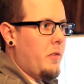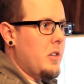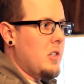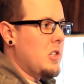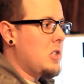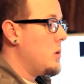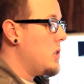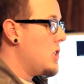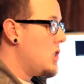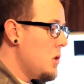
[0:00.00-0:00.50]

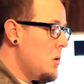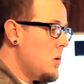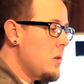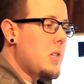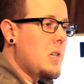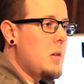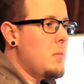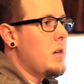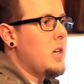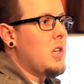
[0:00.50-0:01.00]
So as soon as
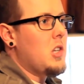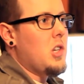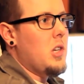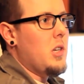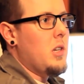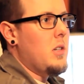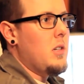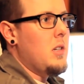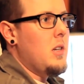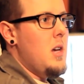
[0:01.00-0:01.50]
he
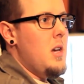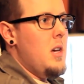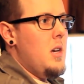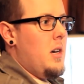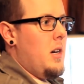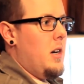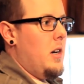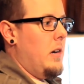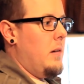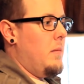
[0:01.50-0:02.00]
mentioned
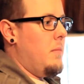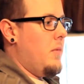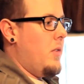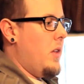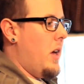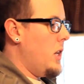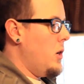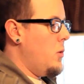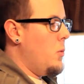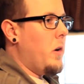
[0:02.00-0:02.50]

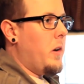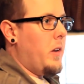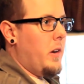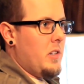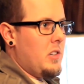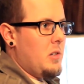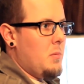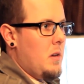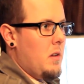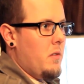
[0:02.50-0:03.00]
that he wanted
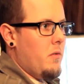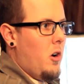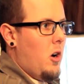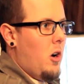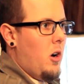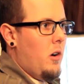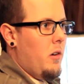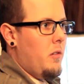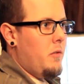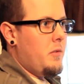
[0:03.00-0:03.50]
us to be
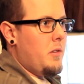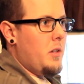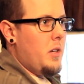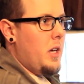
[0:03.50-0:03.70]
involved,